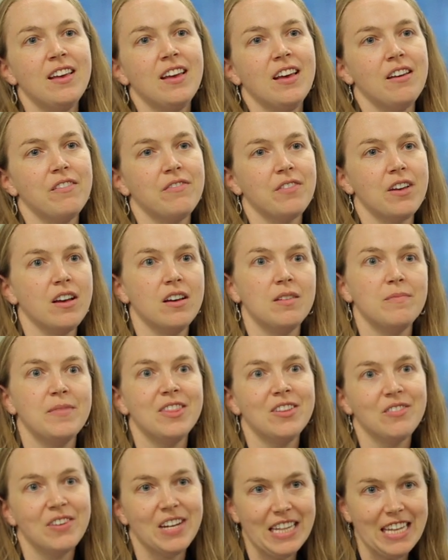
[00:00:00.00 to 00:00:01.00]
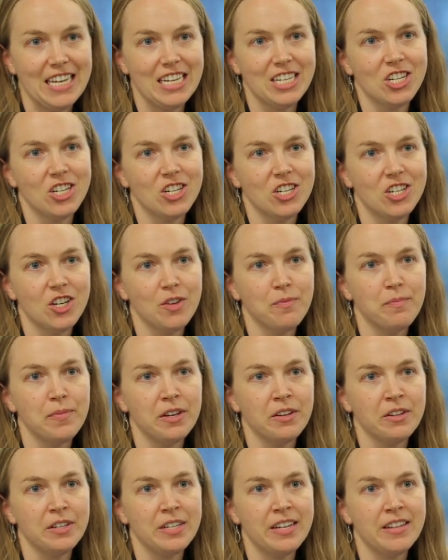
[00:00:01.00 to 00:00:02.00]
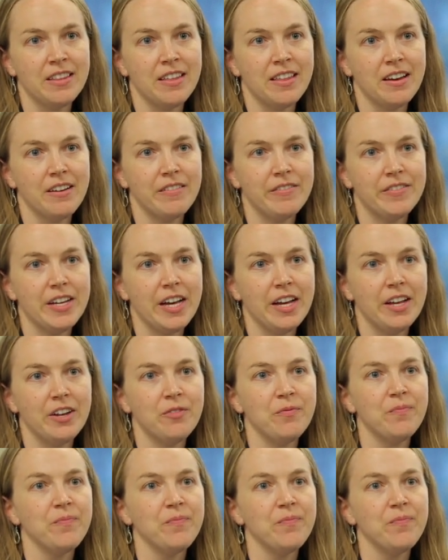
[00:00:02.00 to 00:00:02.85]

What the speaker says: have come in the relationship building that I've done.